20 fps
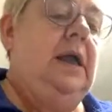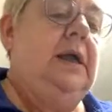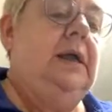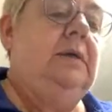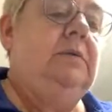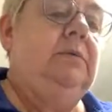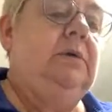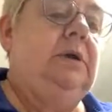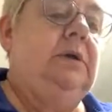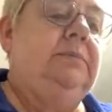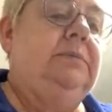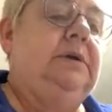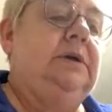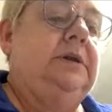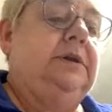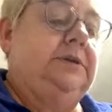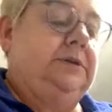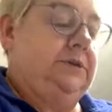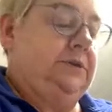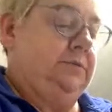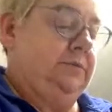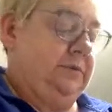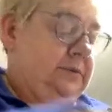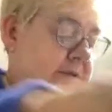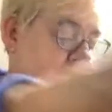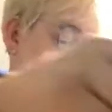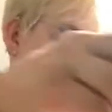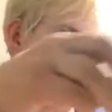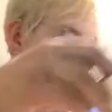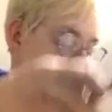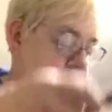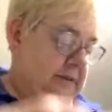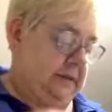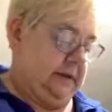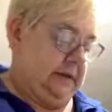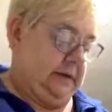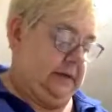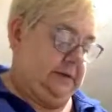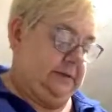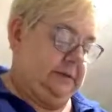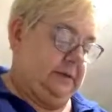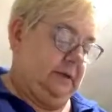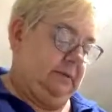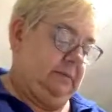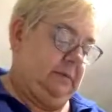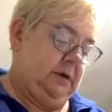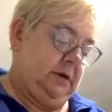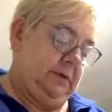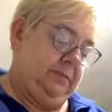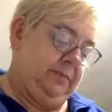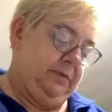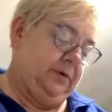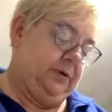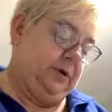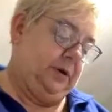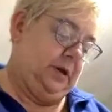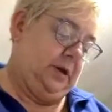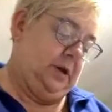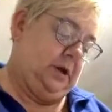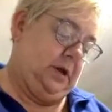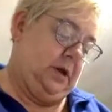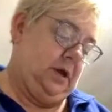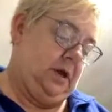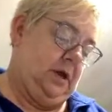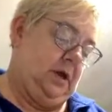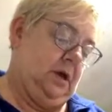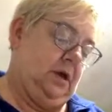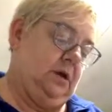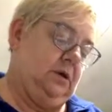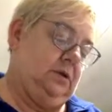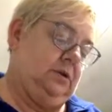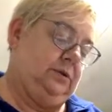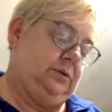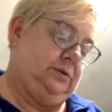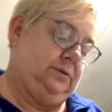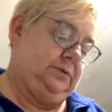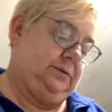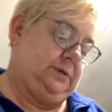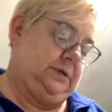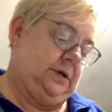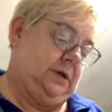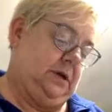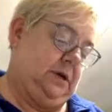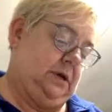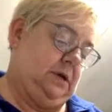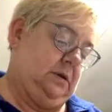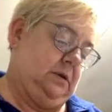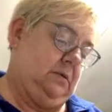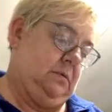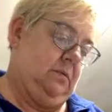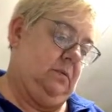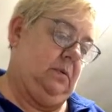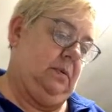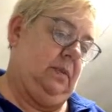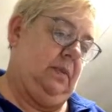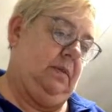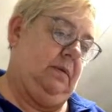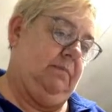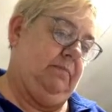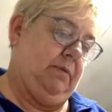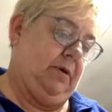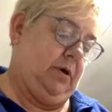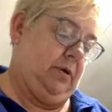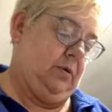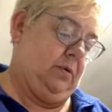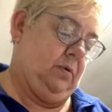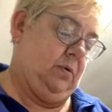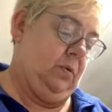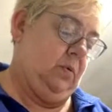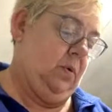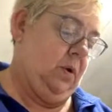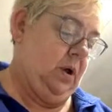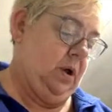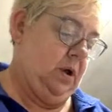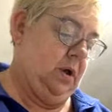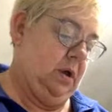And what I'm going to do with that then is I'm going to put a glue dot on the bow